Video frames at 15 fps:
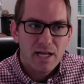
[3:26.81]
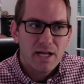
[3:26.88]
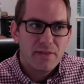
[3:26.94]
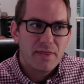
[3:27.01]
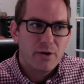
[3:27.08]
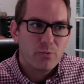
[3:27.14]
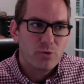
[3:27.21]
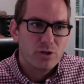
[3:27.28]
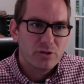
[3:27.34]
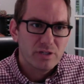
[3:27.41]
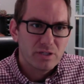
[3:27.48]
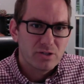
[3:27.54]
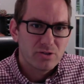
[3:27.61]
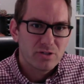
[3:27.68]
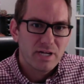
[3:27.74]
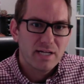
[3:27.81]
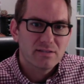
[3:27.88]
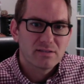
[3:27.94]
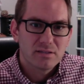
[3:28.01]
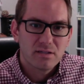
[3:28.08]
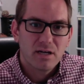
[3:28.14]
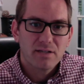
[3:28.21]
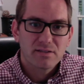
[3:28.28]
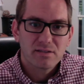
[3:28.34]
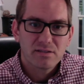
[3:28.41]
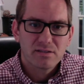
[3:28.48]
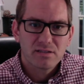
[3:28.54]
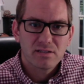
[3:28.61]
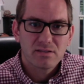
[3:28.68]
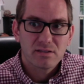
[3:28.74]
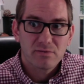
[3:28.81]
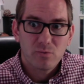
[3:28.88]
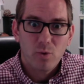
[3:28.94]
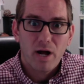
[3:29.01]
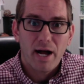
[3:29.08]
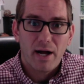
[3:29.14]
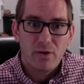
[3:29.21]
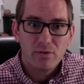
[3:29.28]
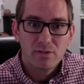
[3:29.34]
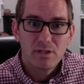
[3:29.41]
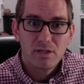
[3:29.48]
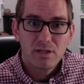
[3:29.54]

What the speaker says: that really creates in us a sense of, wow,